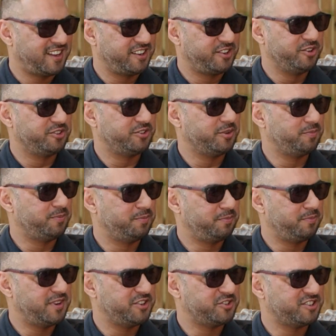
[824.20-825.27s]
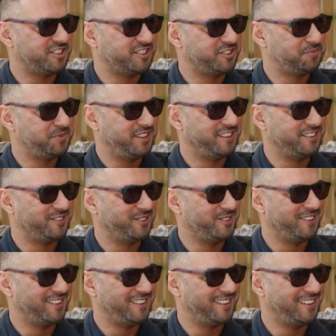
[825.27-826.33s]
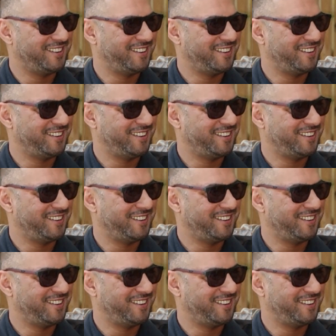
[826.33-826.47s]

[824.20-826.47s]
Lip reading: Thank you, sir. Pleasure speaking to you.